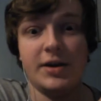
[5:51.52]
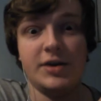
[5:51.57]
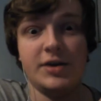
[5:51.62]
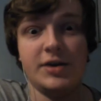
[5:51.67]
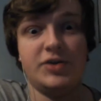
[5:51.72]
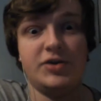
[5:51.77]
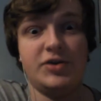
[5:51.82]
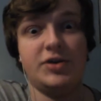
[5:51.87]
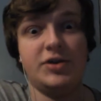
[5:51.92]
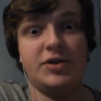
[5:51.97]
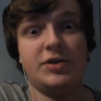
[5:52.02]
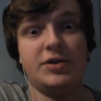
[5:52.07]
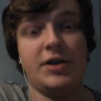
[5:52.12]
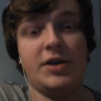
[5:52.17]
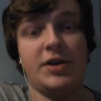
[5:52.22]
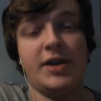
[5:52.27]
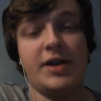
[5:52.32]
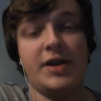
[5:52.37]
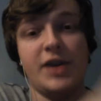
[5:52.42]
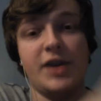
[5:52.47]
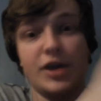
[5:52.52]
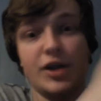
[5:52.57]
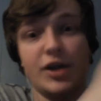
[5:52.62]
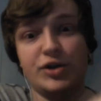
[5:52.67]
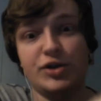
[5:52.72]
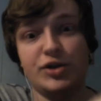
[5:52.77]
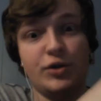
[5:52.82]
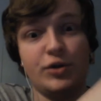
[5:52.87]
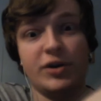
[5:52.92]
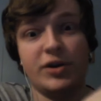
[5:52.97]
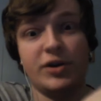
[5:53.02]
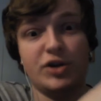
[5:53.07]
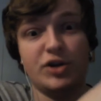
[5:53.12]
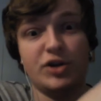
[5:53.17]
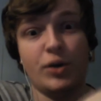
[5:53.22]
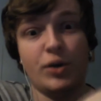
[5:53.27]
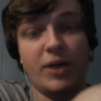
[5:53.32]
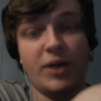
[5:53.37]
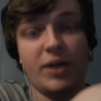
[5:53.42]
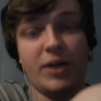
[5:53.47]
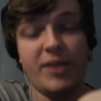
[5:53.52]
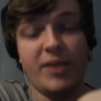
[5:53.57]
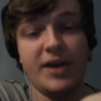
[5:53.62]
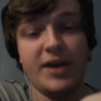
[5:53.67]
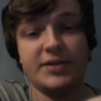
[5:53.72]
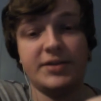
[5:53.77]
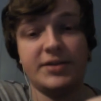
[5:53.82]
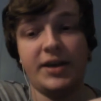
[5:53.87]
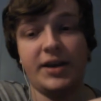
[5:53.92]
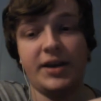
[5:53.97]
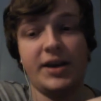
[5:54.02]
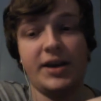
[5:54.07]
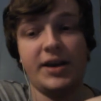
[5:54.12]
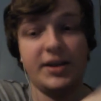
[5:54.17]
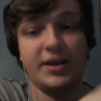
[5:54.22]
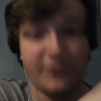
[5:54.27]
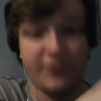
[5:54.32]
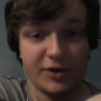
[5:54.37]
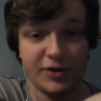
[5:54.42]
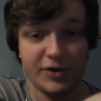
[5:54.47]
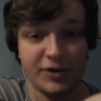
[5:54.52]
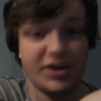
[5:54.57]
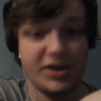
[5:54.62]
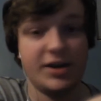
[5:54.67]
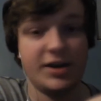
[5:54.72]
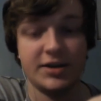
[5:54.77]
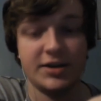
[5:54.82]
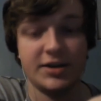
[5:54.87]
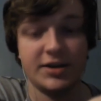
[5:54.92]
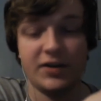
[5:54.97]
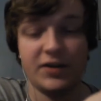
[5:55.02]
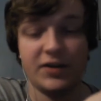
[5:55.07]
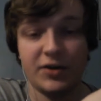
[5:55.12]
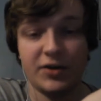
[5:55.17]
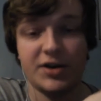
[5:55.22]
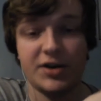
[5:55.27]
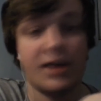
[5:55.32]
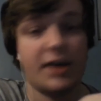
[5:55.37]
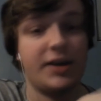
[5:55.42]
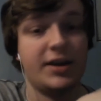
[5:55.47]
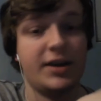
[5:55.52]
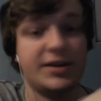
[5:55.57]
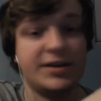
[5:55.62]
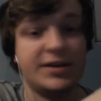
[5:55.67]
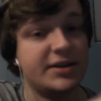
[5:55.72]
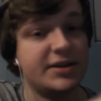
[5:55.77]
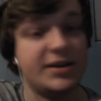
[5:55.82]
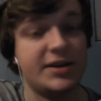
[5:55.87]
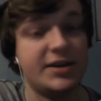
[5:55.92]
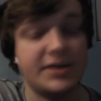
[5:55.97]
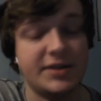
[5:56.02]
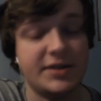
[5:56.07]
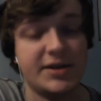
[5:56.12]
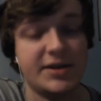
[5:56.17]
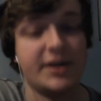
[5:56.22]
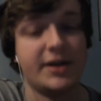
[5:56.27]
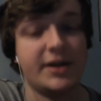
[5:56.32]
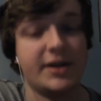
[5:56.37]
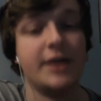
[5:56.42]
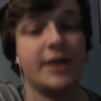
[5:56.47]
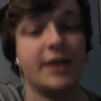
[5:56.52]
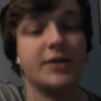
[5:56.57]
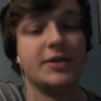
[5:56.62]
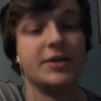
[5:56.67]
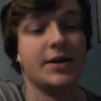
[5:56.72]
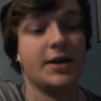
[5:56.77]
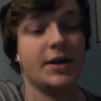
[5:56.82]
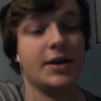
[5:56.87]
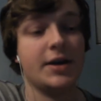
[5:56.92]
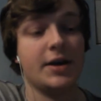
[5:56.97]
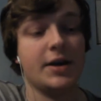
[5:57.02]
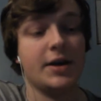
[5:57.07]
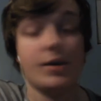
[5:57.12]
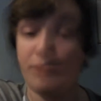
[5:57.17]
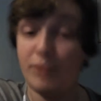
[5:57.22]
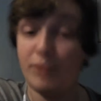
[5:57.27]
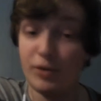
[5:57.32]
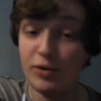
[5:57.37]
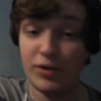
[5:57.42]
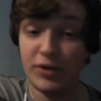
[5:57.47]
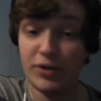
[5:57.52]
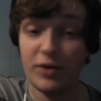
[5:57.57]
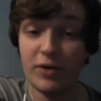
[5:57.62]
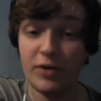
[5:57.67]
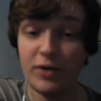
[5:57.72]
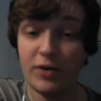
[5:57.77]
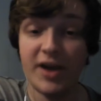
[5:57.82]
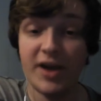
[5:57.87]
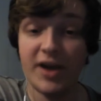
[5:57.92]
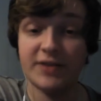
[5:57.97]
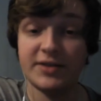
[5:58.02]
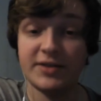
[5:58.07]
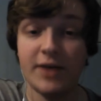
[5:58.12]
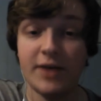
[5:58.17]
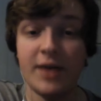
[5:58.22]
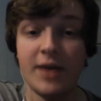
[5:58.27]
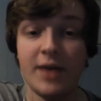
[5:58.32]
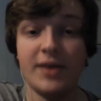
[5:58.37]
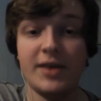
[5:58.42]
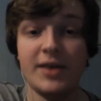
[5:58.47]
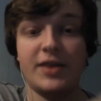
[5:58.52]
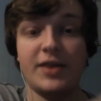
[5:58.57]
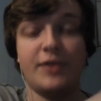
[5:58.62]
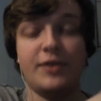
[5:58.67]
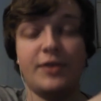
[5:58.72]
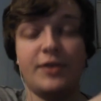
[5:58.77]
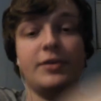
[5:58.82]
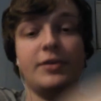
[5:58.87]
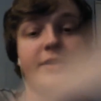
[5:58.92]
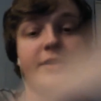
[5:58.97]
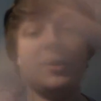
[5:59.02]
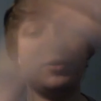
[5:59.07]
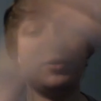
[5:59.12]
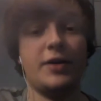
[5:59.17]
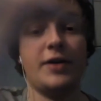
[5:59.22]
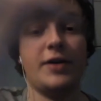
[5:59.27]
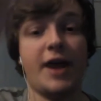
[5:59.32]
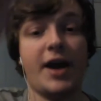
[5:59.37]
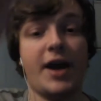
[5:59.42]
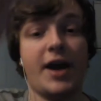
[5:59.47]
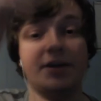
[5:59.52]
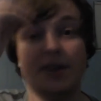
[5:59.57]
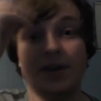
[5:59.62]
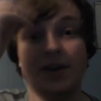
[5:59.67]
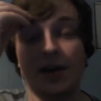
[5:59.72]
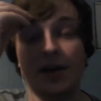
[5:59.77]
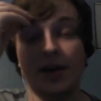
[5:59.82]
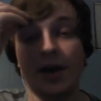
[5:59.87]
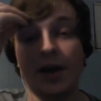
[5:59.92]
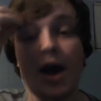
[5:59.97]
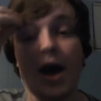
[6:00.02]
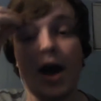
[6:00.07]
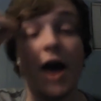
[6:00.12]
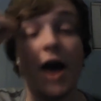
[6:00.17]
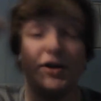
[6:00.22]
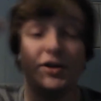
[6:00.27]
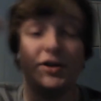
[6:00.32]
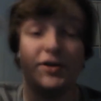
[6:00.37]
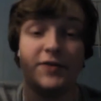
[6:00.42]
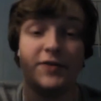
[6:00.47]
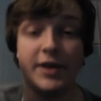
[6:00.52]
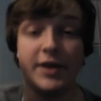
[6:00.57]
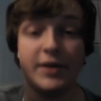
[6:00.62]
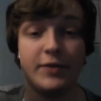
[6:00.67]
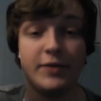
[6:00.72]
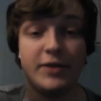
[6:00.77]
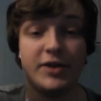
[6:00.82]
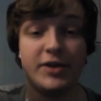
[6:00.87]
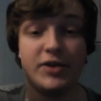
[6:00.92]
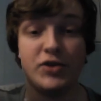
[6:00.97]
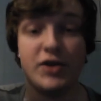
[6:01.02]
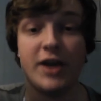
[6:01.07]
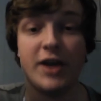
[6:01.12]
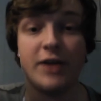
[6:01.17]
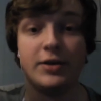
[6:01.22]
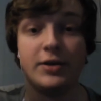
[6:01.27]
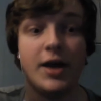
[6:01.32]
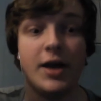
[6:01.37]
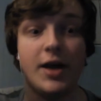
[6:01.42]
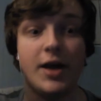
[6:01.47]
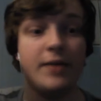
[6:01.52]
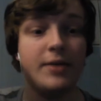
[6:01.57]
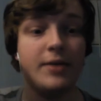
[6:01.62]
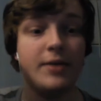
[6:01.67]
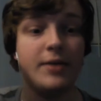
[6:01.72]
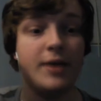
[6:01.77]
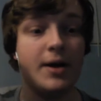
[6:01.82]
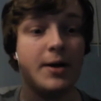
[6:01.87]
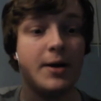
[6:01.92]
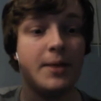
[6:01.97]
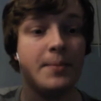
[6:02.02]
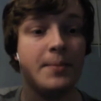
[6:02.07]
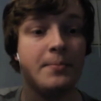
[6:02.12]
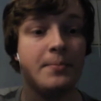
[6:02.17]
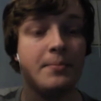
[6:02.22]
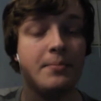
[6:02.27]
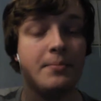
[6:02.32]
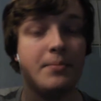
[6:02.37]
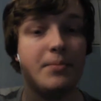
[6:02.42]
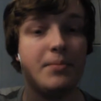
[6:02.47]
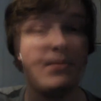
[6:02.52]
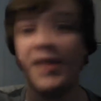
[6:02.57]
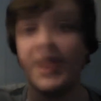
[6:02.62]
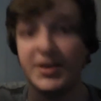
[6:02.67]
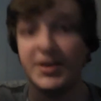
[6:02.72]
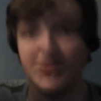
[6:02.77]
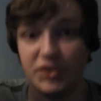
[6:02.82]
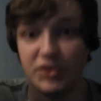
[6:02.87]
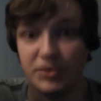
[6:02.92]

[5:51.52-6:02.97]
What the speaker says: is just like the other 2 are so well paced, like getting the first keys in the first act, getting the second keys in the second act, both really well paced, and then the third act, I just felt like it really dragged a lot. But that's